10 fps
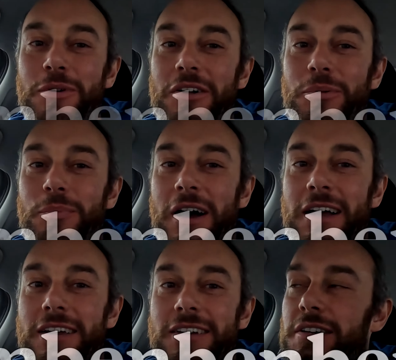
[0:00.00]
welcome
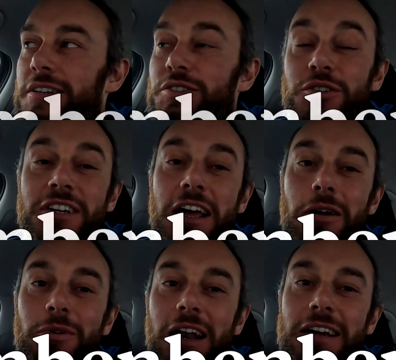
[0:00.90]
back. So today
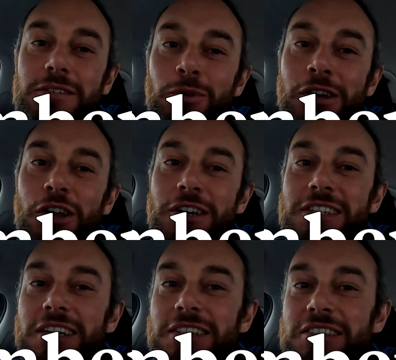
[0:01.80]
I'm collecting my
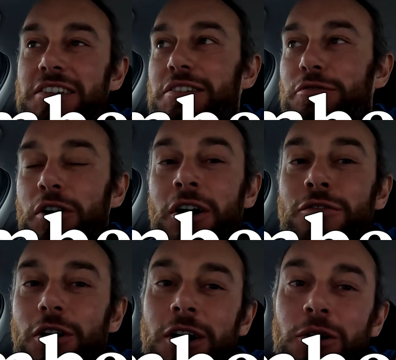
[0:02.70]

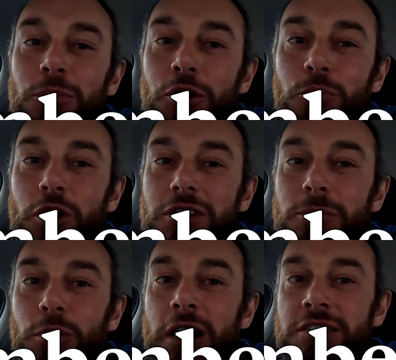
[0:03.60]
1965 Heidelberg
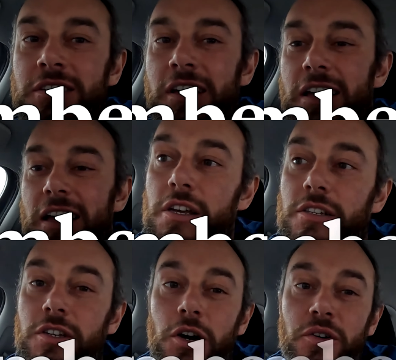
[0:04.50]
printing press.
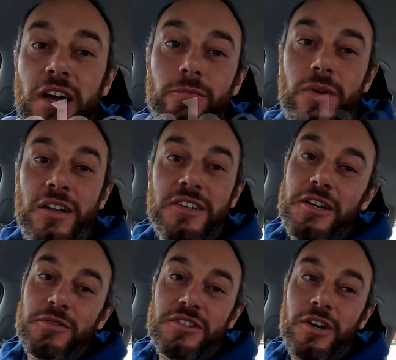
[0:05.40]
So yeah, I'll
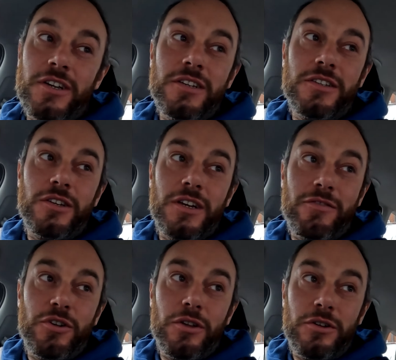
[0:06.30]
take you inside, you can
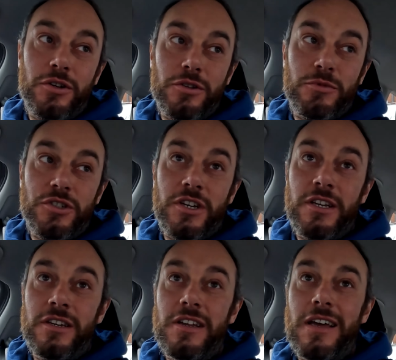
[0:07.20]
have another look at the
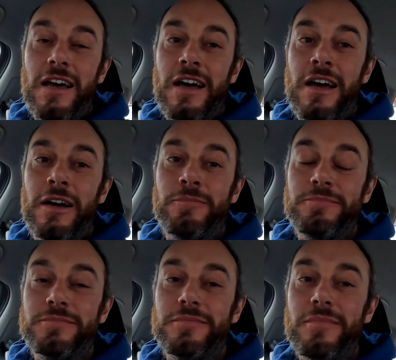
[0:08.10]
machine, um,